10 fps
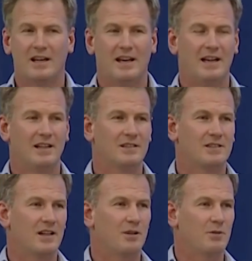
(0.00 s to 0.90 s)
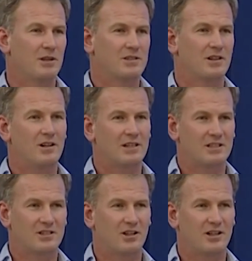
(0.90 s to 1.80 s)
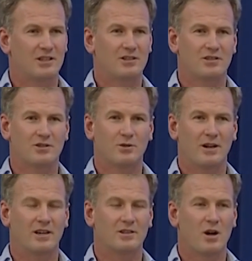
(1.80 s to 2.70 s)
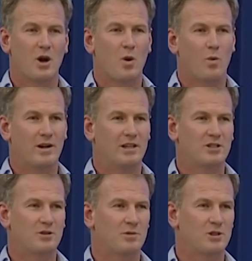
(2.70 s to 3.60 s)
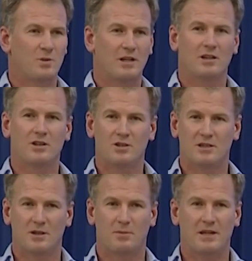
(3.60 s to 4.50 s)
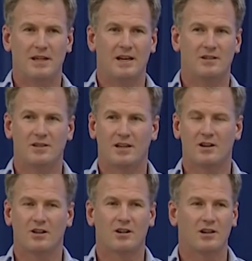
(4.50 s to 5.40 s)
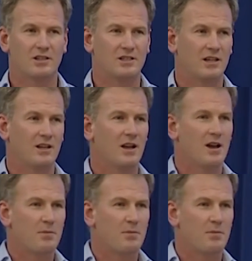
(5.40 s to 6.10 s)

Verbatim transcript: And uh, we're slowly starting to sort out what instruments we can use in the pediatric oncology